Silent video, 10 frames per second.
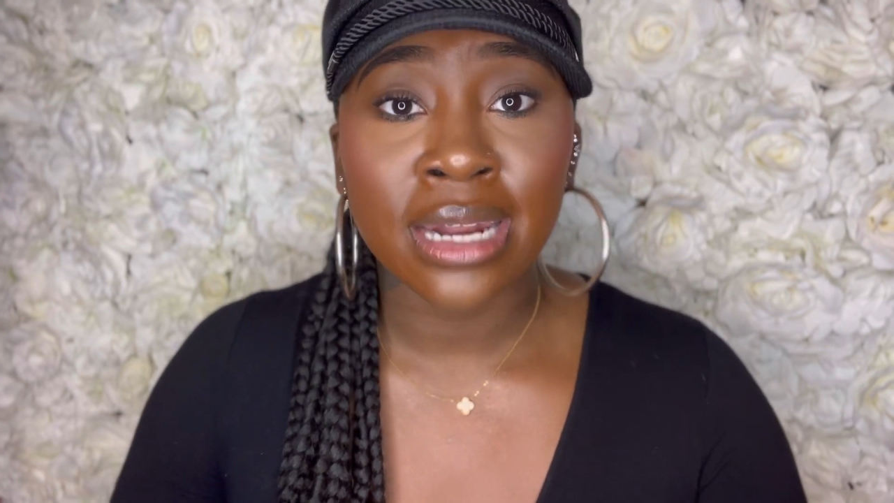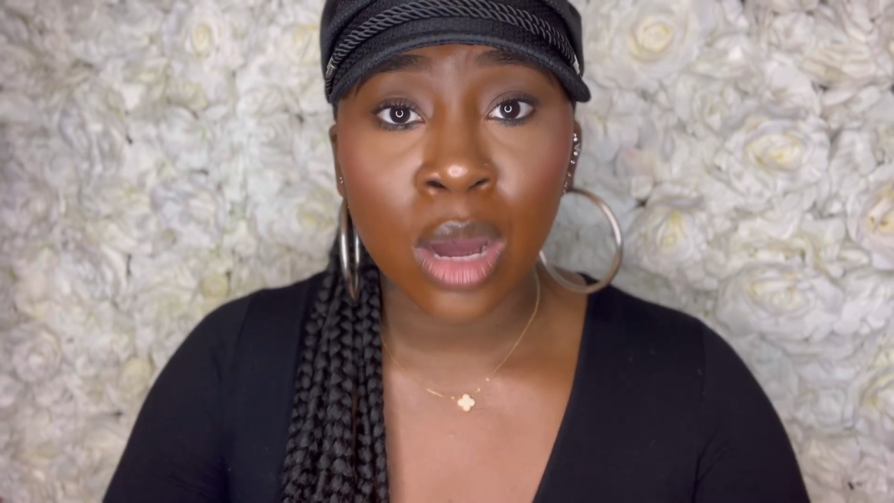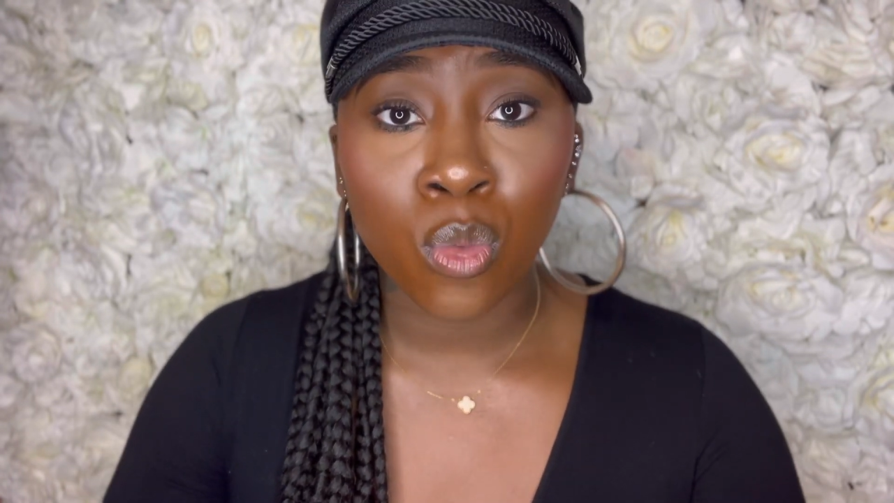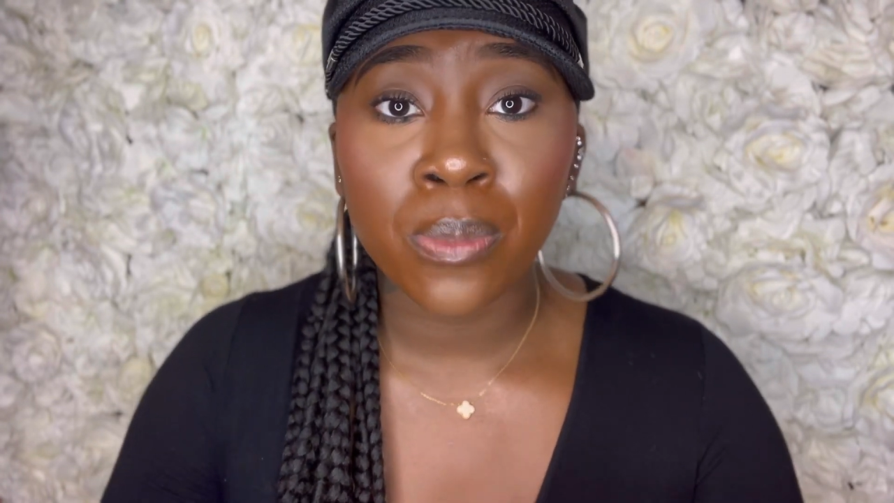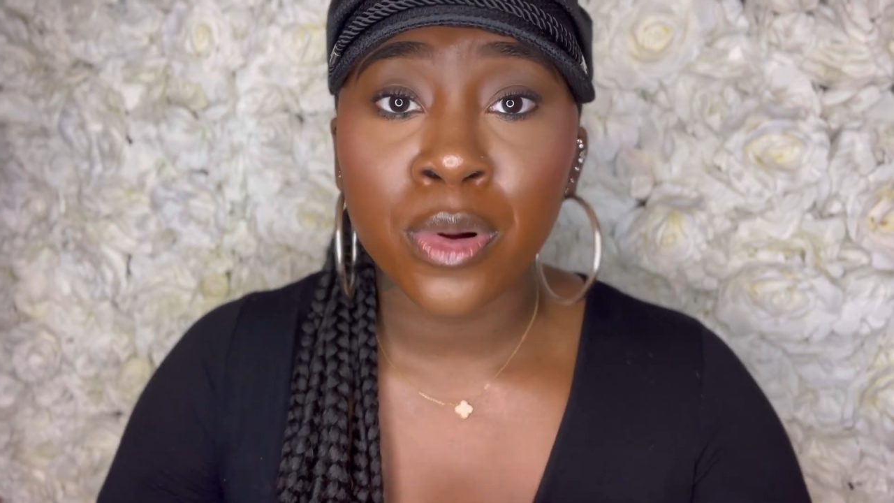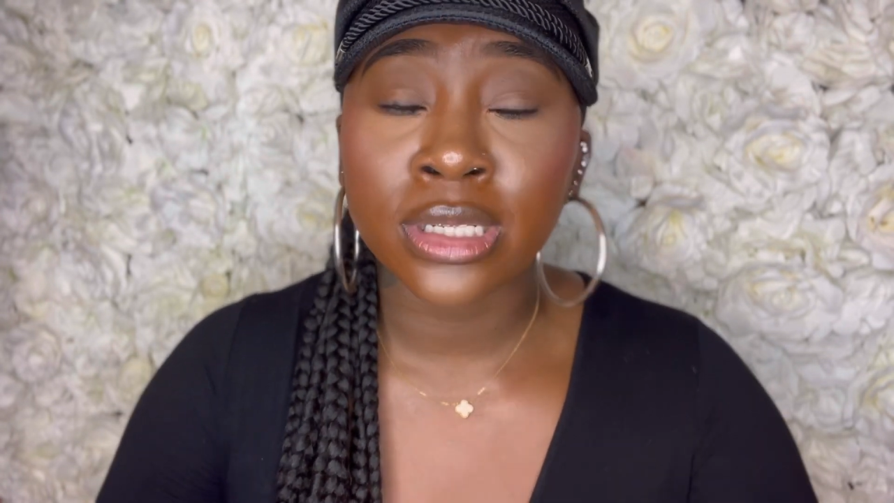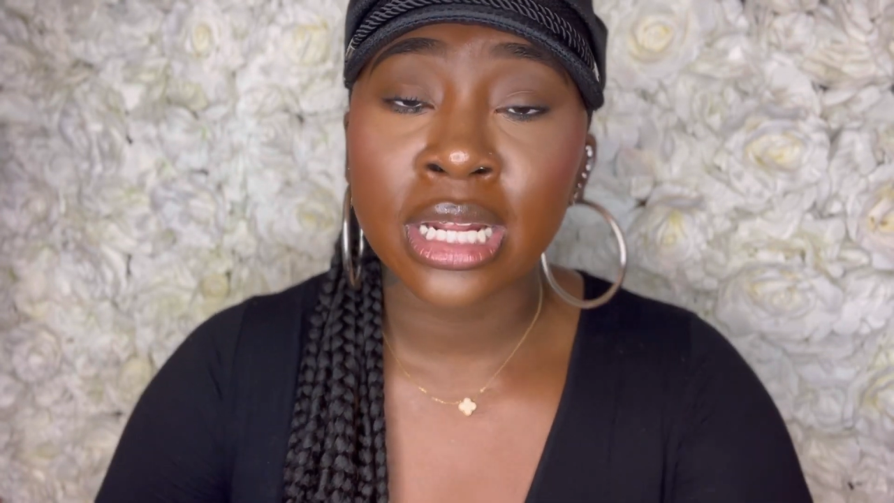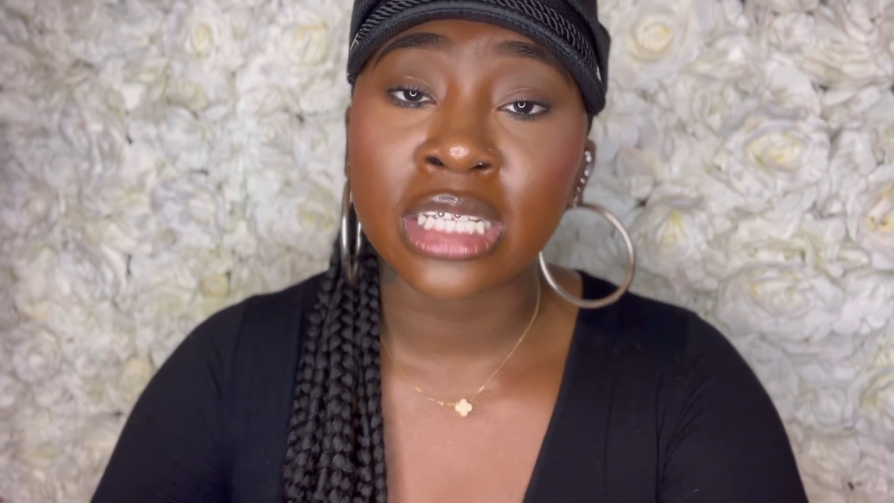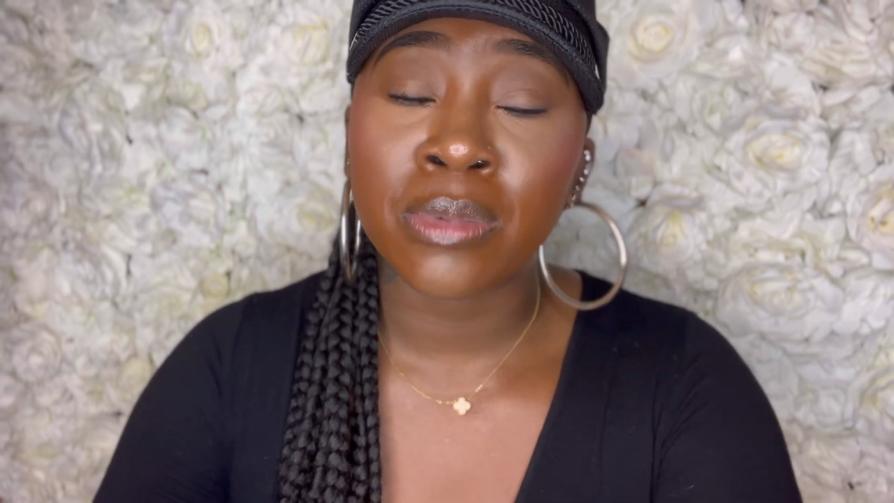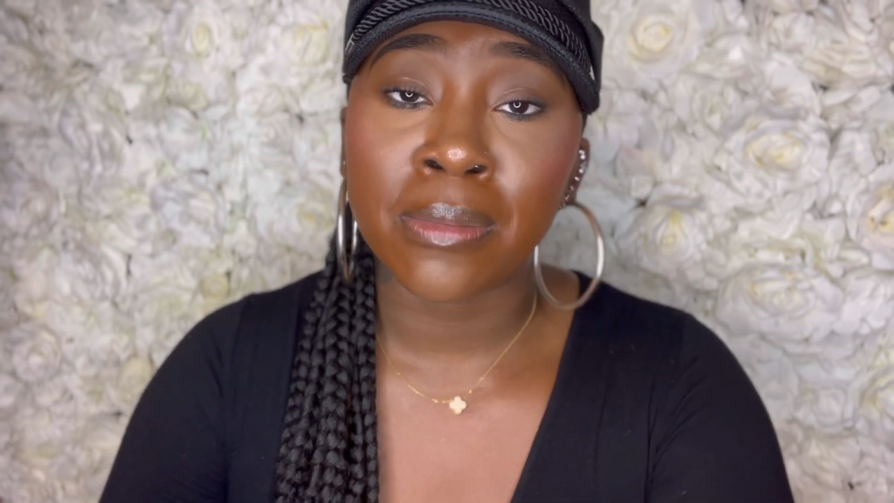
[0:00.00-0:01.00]
Not one person
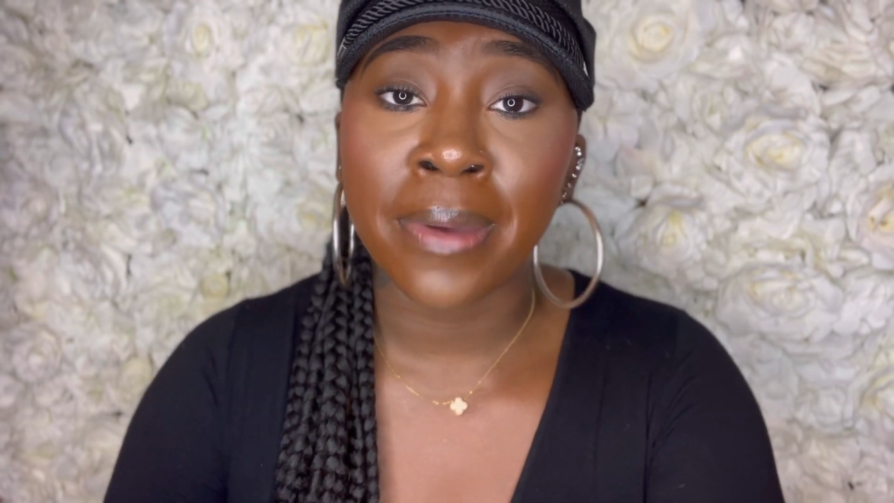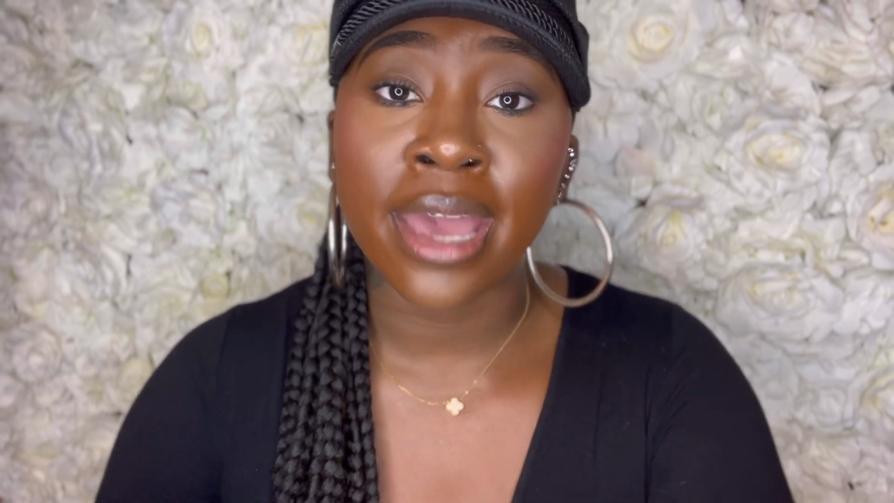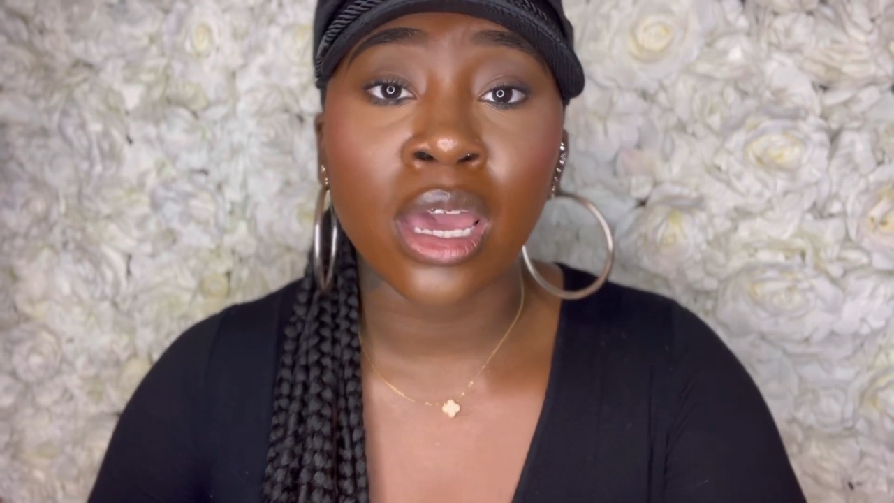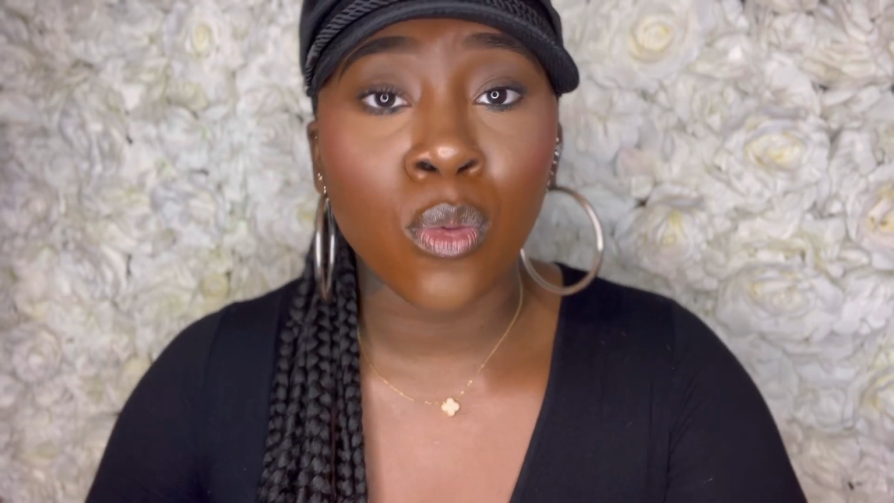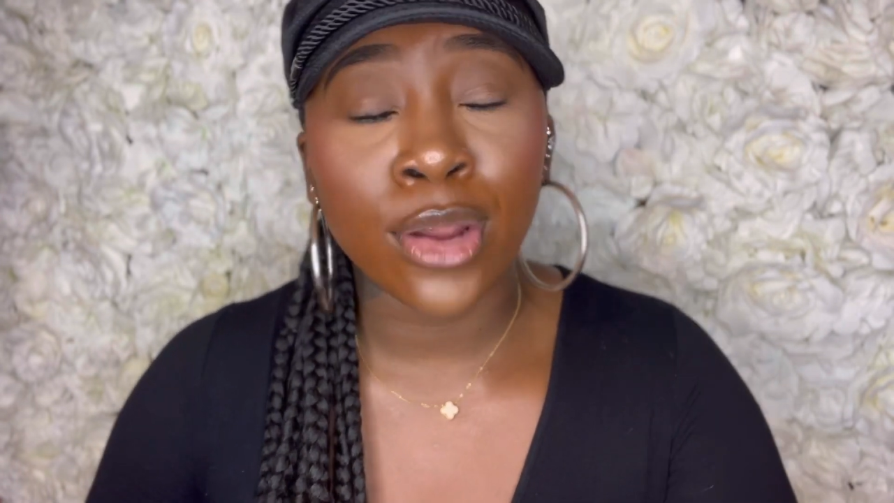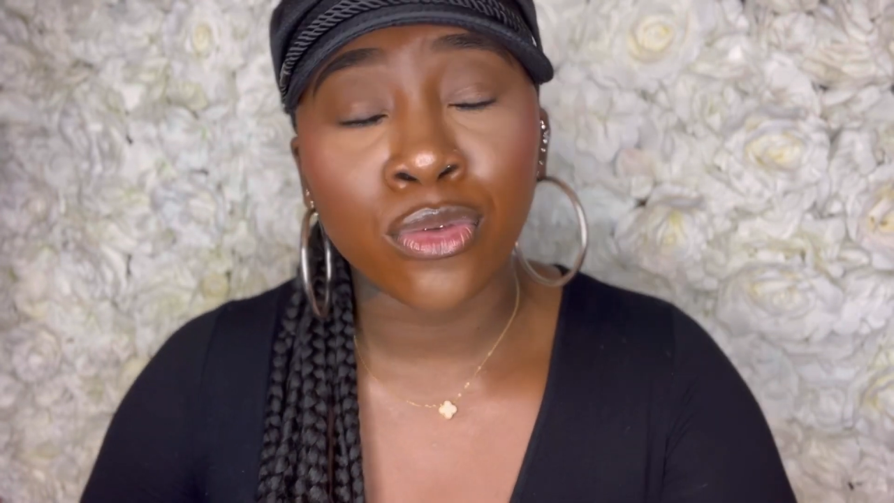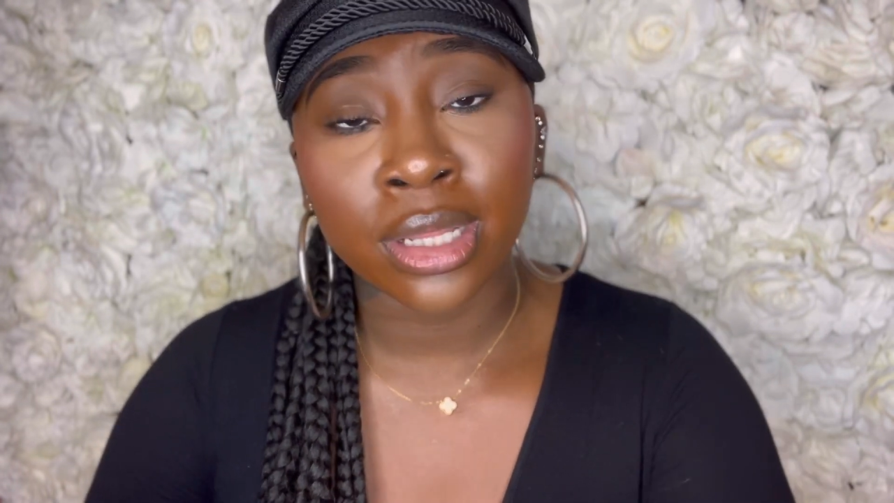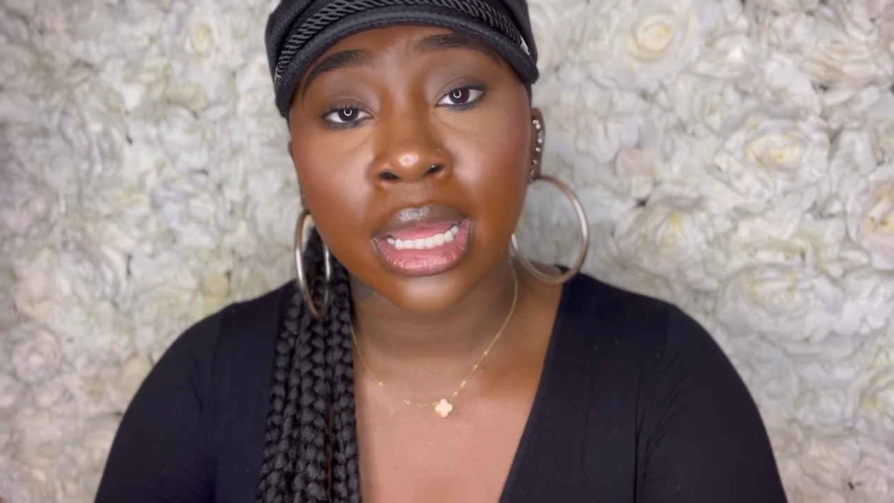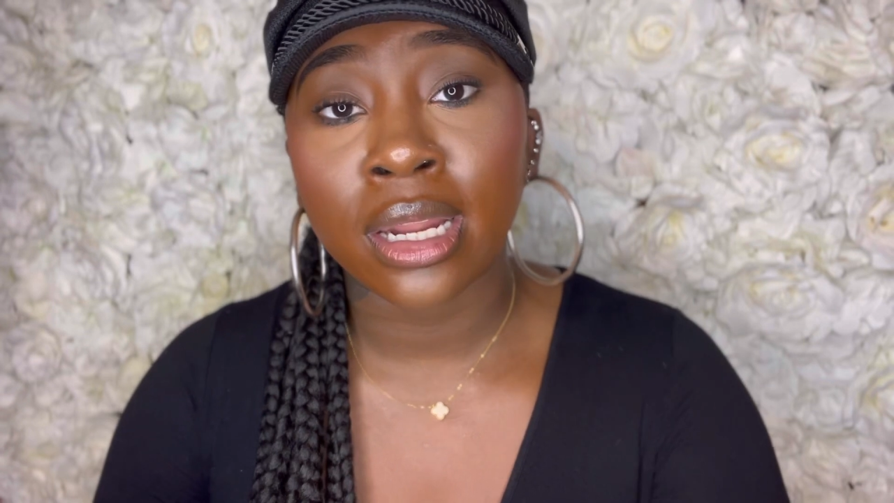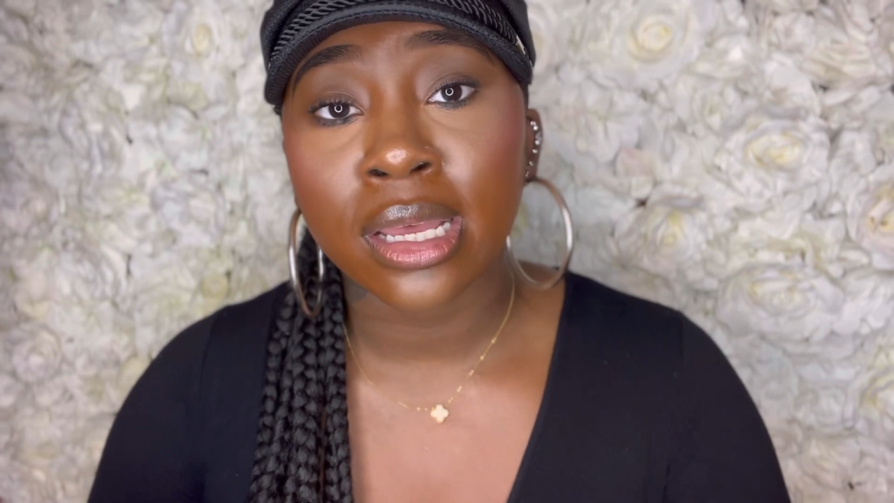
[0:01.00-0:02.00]
has been back. And why do you
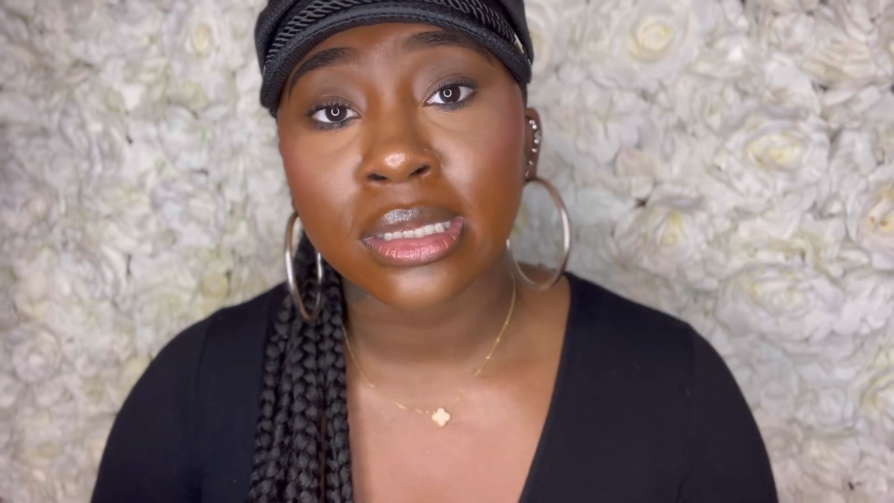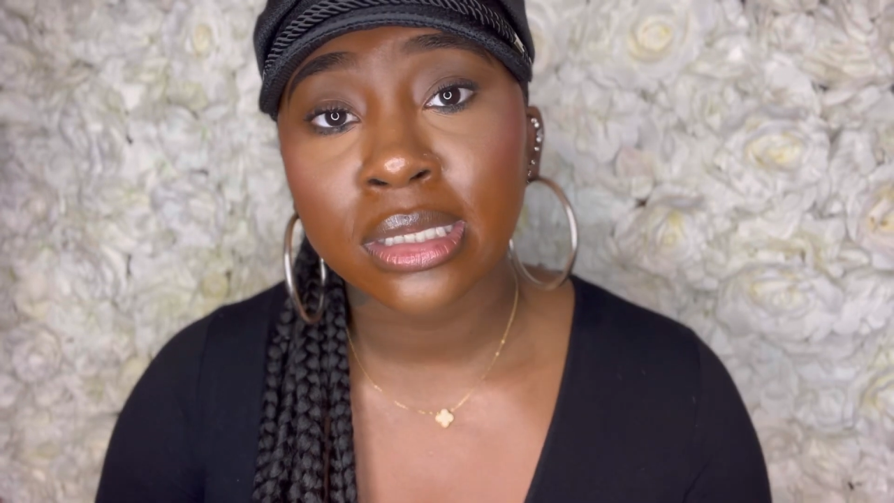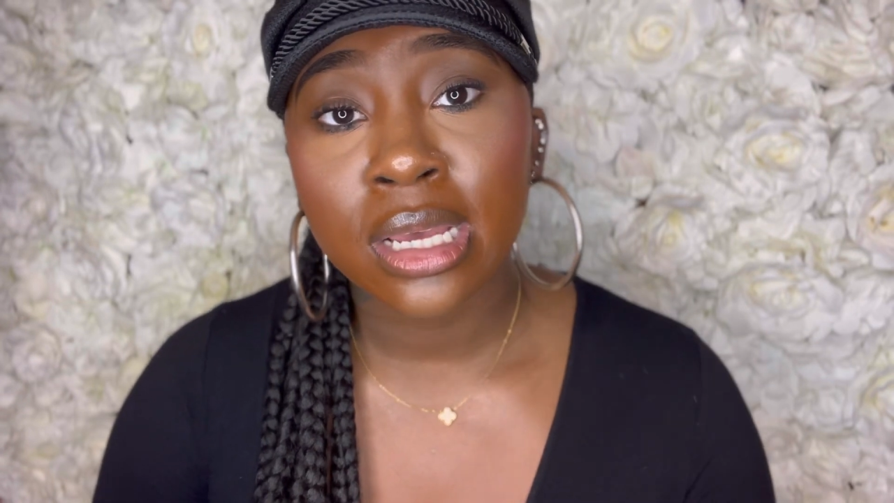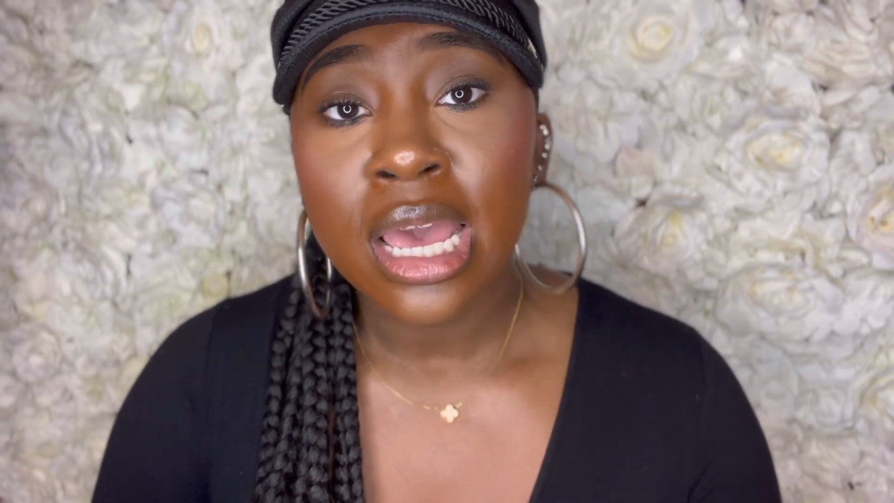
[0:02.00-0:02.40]
think that is?